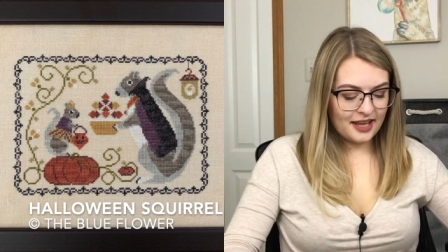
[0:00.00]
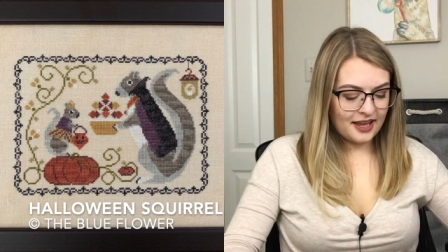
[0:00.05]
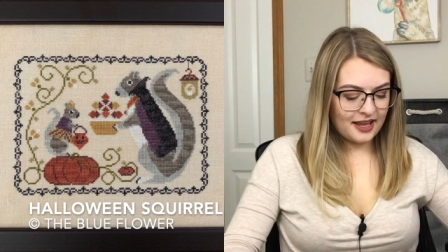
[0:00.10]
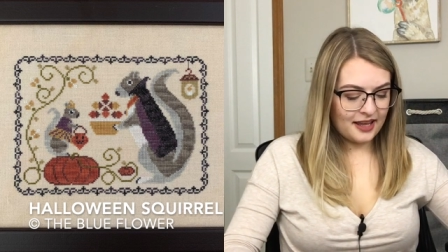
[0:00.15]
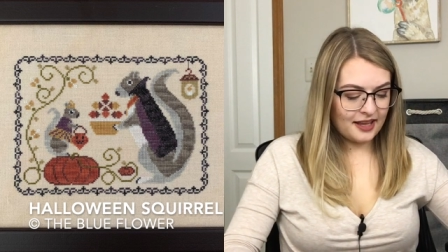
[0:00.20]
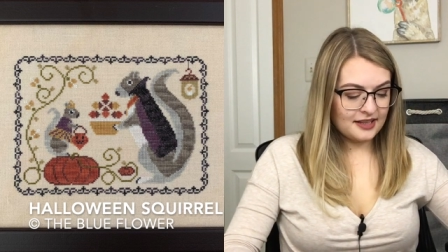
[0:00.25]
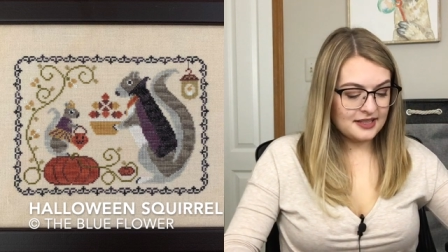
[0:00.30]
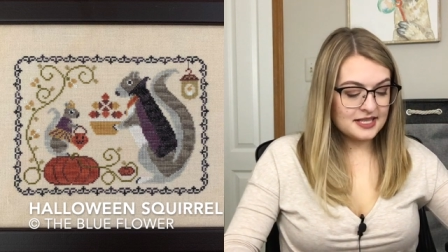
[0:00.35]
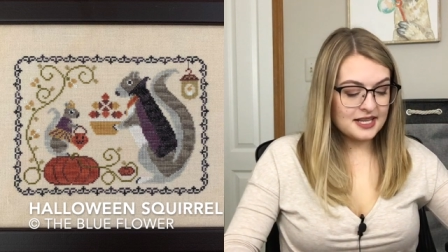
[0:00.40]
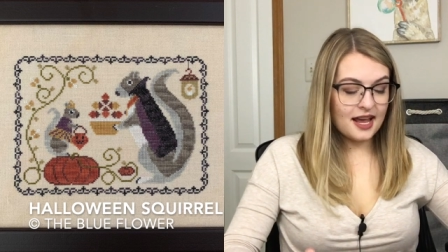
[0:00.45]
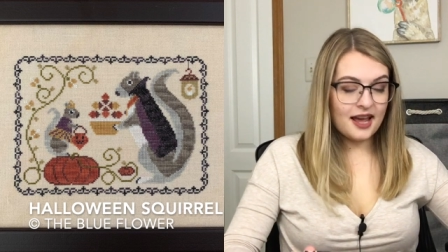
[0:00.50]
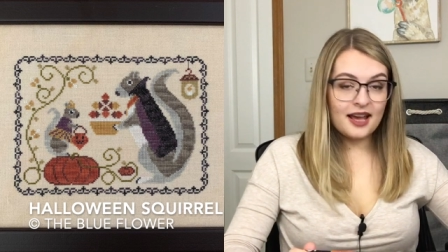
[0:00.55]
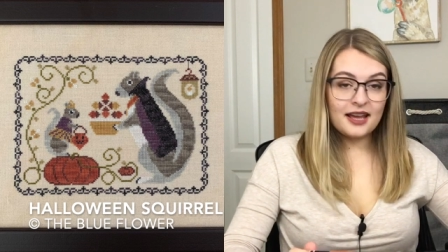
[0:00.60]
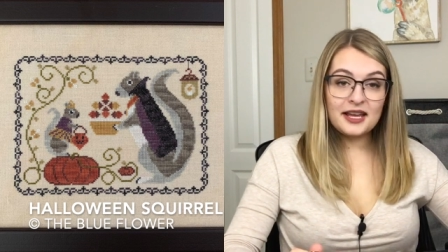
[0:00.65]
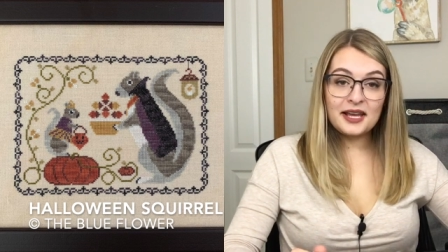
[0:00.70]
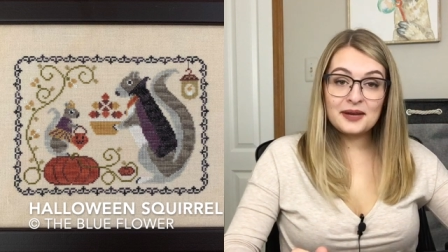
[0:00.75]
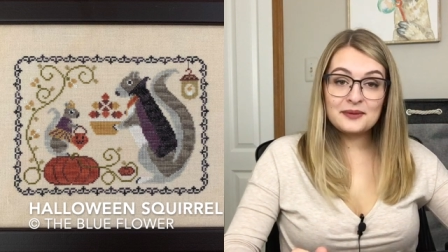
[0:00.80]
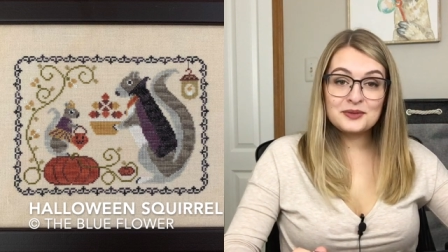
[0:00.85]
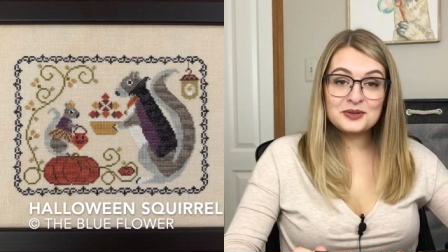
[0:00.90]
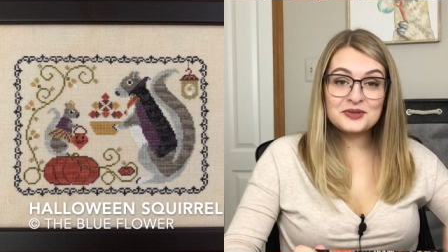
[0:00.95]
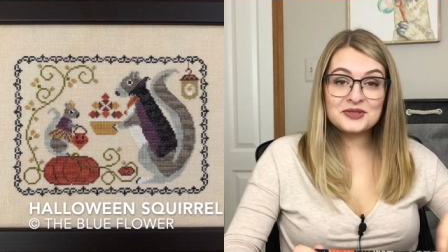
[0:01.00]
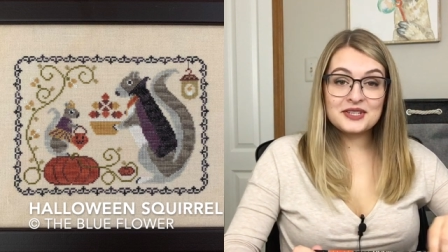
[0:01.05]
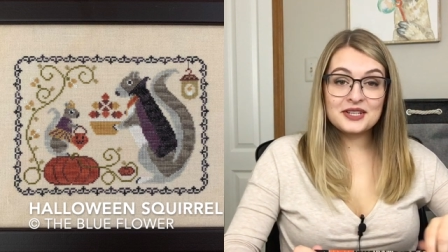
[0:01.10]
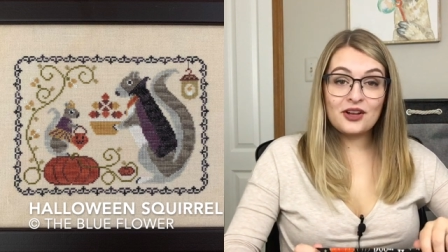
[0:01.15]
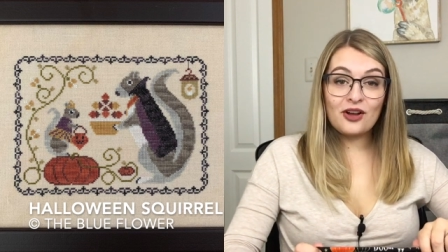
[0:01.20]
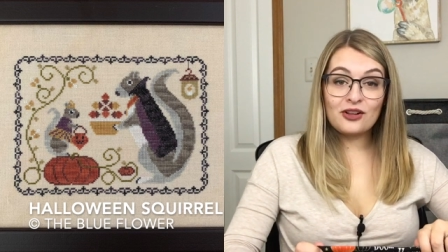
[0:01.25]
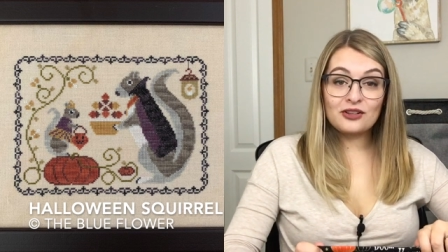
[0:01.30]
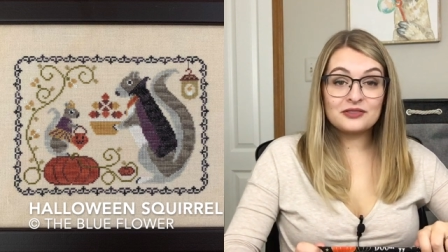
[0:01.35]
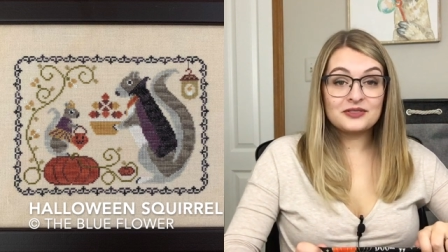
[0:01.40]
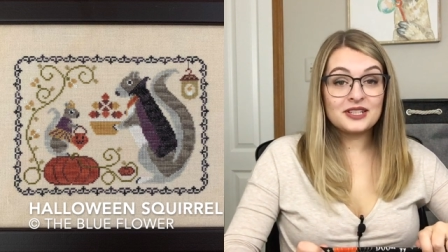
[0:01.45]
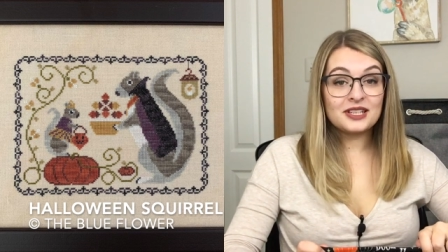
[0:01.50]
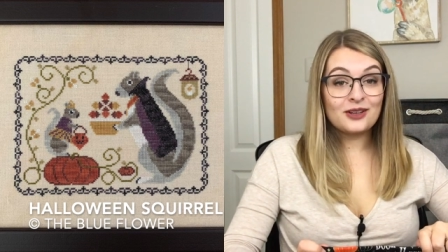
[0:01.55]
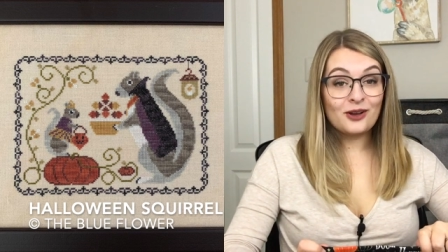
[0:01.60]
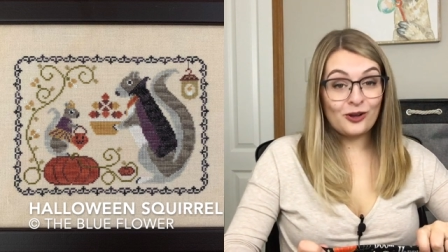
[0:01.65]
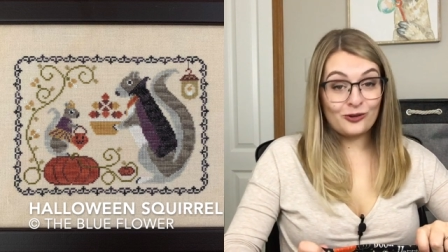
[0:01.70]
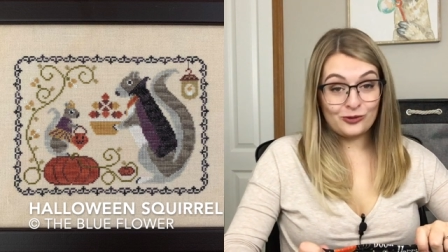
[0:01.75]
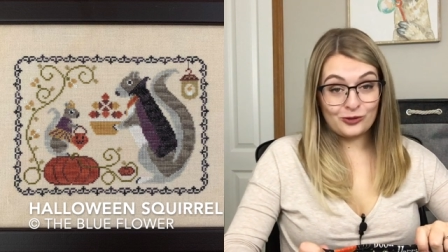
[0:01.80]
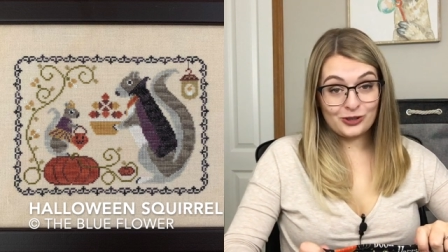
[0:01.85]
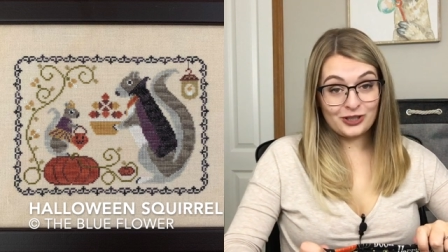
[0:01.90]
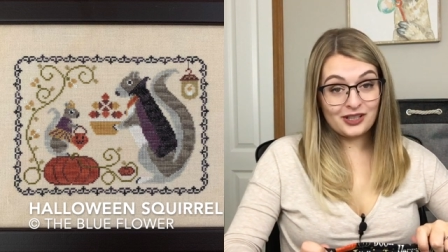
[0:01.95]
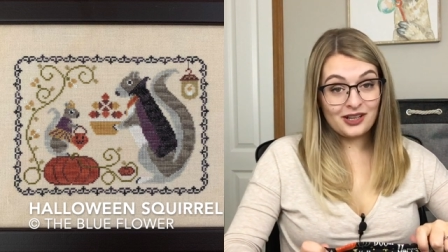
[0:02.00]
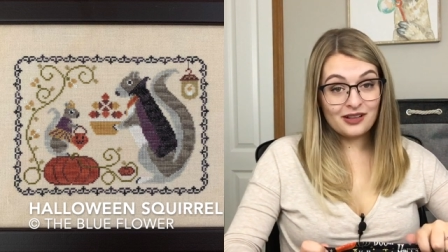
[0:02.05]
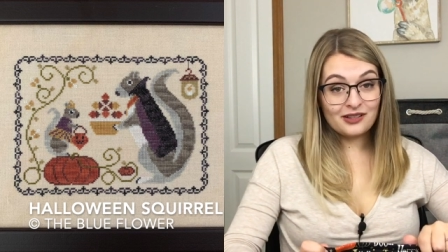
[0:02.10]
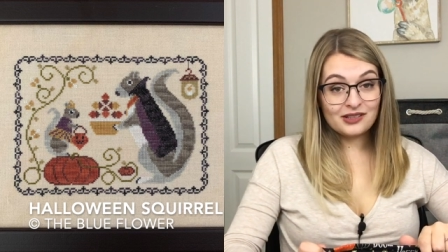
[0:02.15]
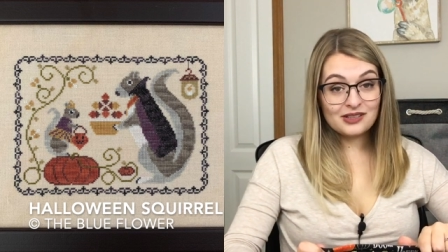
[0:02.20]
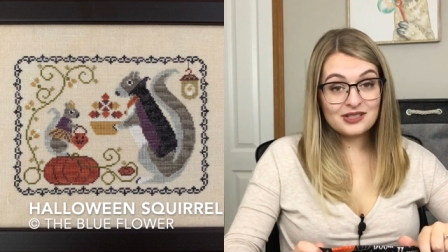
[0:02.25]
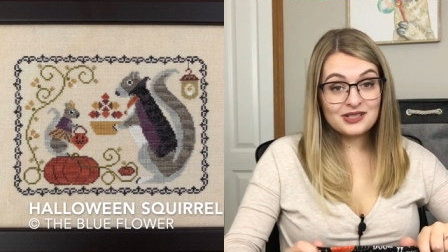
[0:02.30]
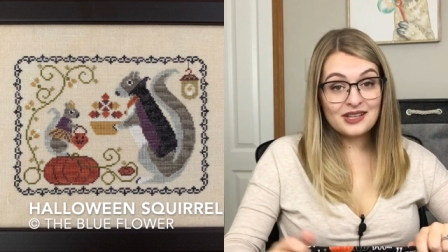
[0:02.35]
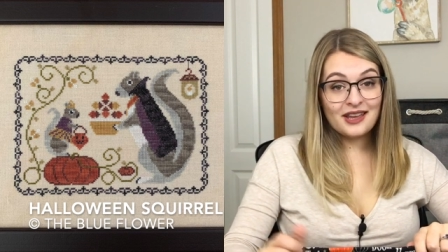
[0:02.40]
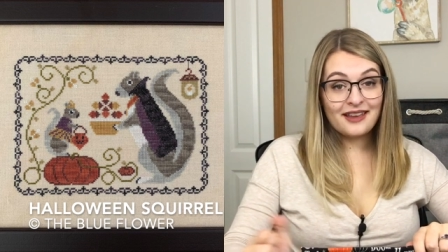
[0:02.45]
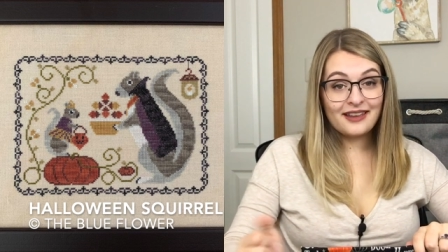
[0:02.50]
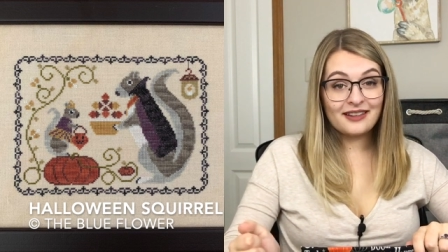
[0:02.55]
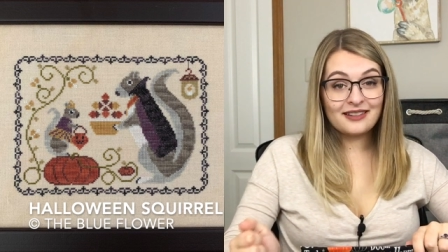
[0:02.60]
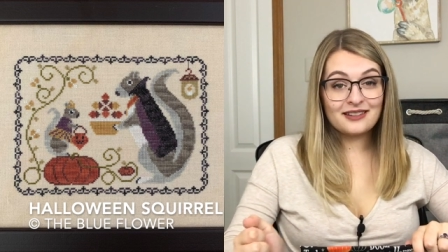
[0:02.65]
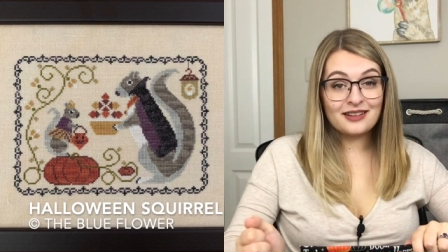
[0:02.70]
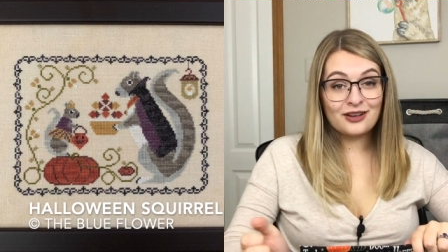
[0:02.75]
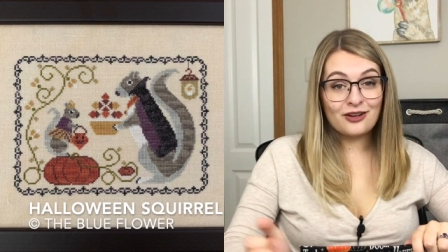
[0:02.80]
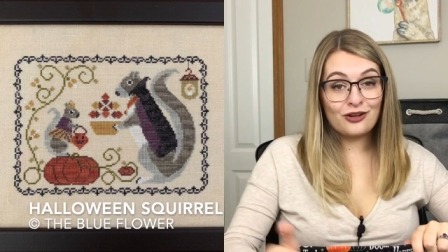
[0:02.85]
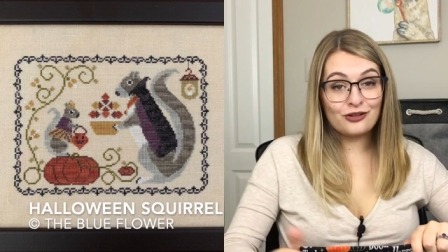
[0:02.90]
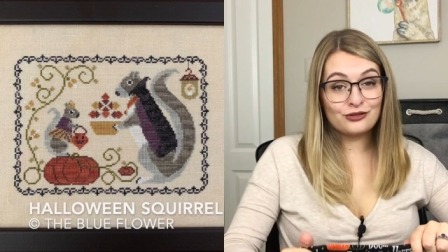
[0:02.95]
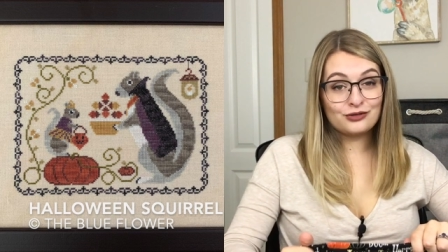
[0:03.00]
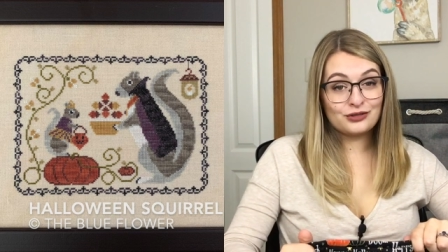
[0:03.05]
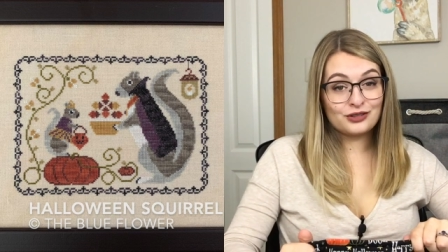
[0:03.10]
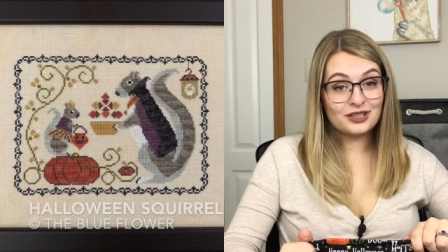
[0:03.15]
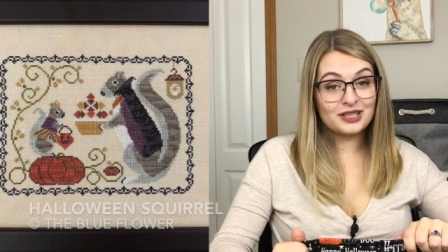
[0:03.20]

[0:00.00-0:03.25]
and I am using all of the called for colors and the called